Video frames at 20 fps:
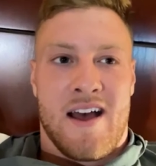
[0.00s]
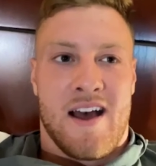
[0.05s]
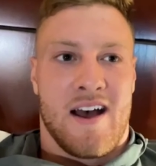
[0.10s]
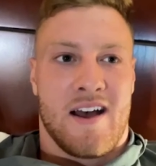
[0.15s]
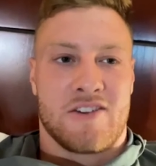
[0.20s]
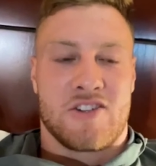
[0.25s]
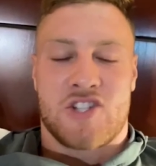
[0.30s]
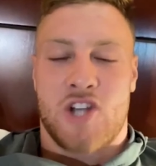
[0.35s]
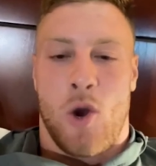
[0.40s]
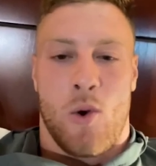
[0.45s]

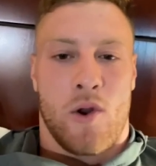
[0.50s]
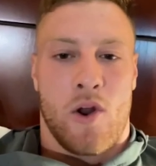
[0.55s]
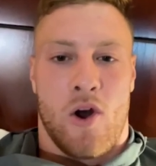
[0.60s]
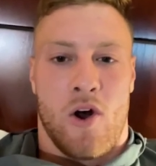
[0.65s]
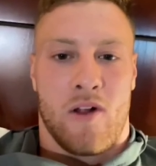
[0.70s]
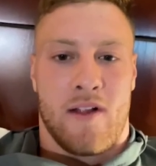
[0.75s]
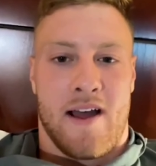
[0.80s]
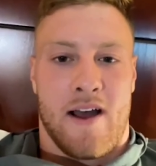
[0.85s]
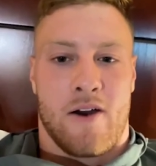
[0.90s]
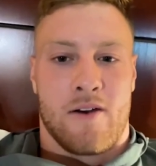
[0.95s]
just going
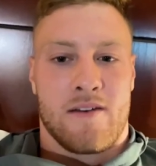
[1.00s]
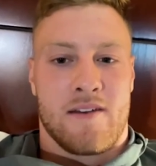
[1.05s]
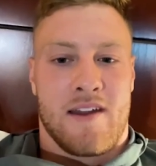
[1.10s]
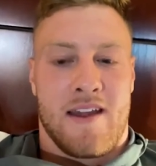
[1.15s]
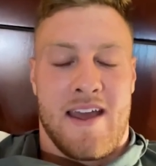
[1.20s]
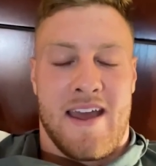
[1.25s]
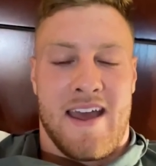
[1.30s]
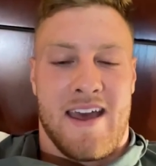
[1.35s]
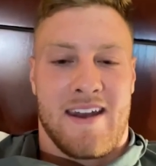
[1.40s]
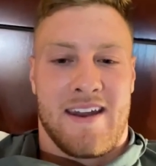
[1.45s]
all out.
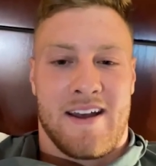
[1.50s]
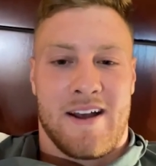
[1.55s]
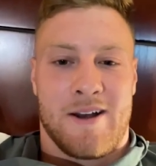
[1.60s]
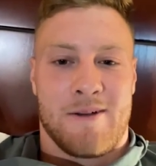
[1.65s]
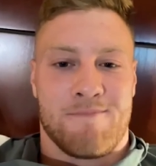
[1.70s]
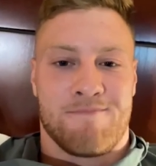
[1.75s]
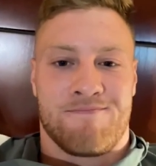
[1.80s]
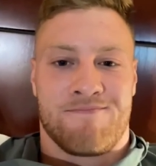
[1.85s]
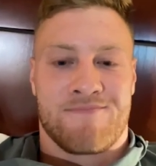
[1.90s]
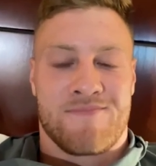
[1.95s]

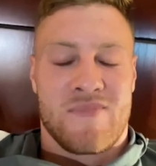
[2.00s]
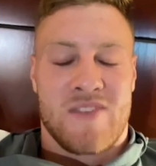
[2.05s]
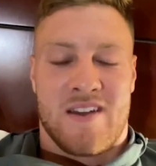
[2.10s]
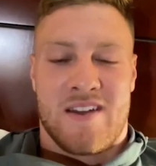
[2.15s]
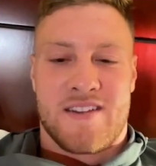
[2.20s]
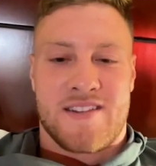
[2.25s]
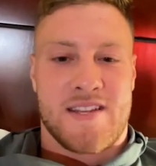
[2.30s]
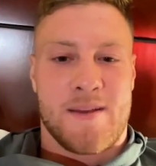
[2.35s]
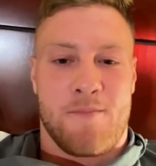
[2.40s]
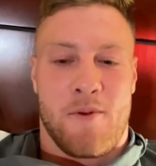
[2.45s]
And
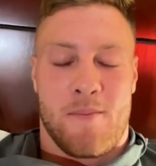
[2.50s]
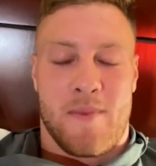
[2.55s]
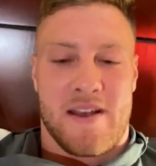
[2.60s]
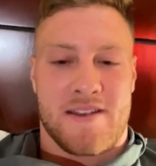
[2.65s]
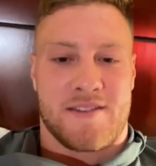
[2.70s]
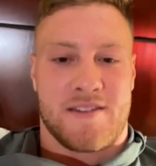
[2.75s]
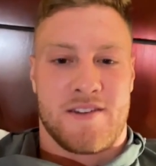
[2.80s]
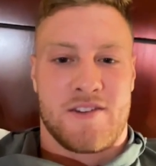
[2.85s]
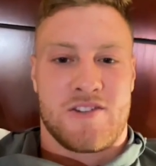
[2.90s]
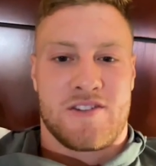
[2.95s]
simple
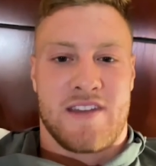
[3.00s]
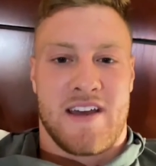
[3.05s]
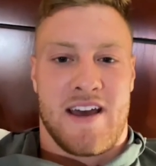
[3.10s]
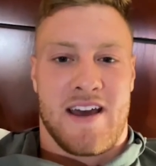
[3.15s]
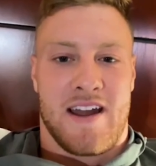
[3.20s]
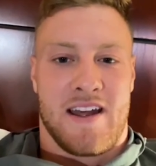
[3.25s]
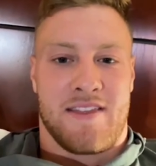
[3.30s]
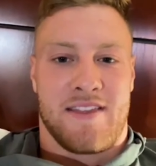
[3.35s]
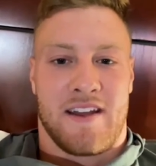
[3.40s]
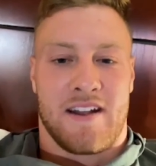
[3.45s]
message
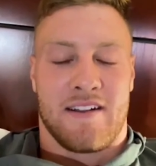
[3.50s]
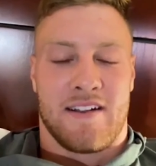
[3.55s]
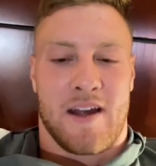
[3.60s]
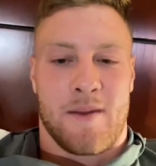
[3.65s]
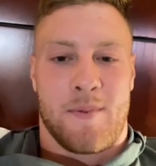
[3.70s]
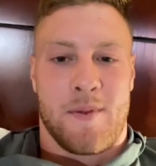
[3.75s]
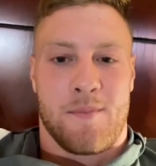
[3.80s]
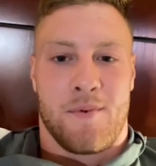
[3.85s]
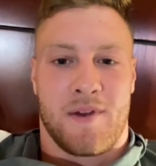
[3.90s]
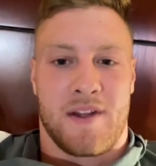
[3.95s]
that I think a lot
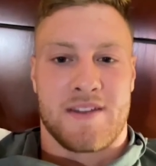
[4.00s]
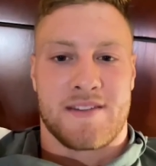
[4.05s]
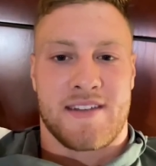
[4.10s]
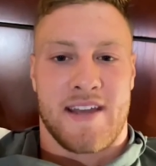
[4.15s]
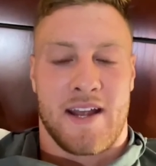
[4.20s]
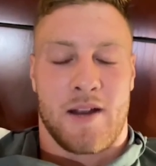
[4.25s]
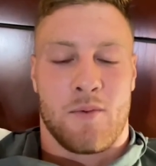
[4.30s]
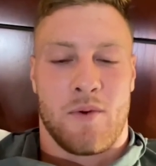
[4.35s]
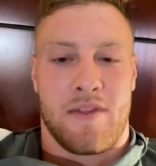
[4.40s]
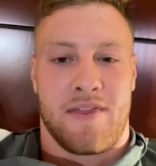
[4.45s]
of people can
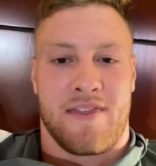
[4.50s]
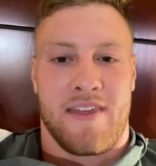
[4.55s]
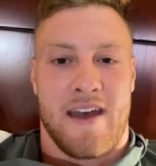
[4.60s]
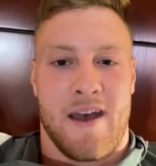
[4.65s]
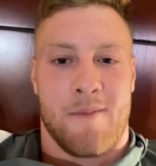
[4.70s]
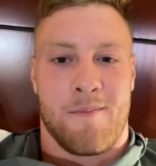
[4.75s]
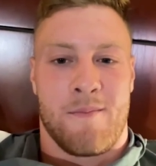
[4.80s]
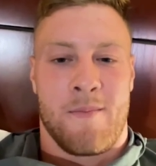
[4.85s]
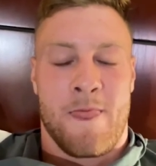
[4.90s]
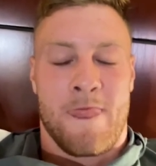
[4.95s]
take with
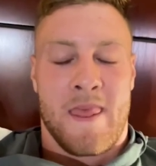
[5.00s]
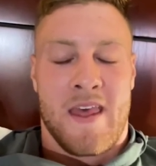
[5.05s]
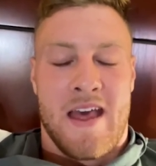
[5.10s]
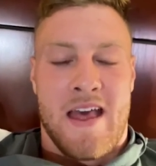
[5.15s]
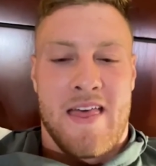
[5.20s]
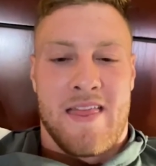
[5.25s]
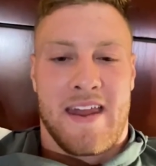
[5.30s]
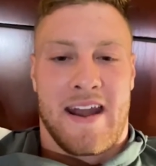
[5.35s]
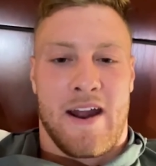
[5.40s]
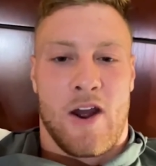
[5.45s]
them,
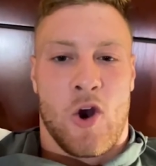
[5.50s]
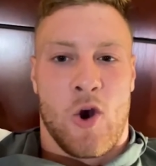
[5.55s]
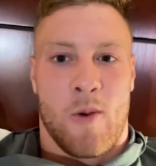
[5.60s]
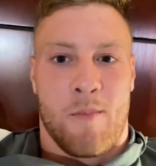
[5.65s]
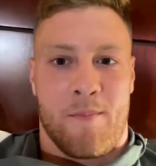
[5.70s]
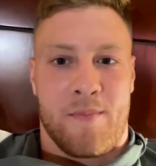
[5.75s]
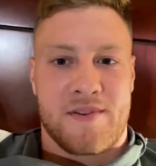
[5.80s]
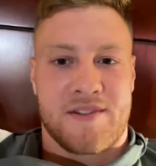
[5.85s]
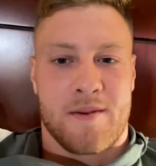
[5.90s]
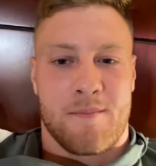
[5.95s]
that I
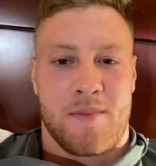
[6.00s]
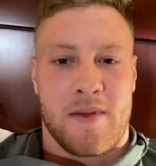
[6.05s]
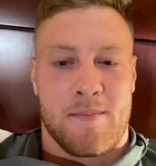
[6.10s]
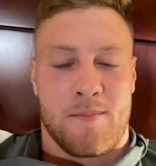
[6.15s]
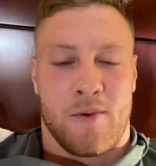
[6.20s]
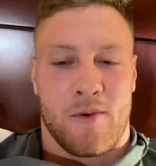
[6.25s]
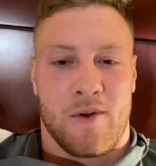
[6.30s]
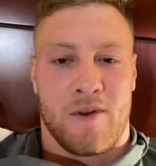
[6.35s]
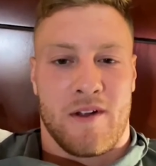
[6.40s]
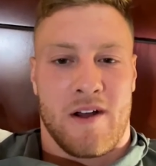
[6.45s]
hope some
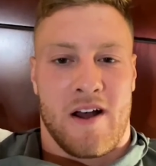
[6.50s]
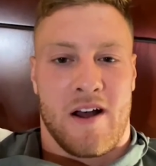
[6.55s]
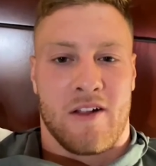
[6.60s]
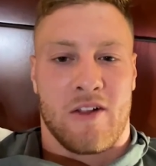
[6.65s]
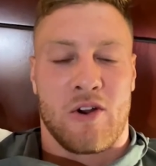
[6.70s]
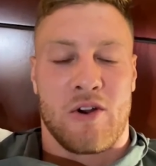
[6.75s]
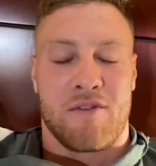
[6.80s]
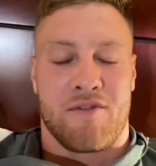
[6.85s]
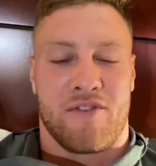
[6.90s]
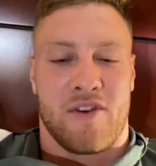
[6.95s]
people
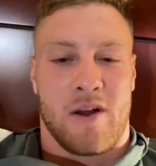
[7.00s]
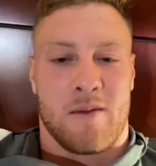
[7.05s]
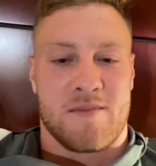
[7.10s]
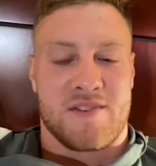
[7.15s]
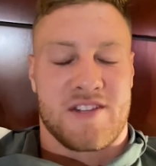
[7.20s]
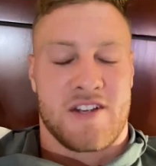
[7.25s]
learn from.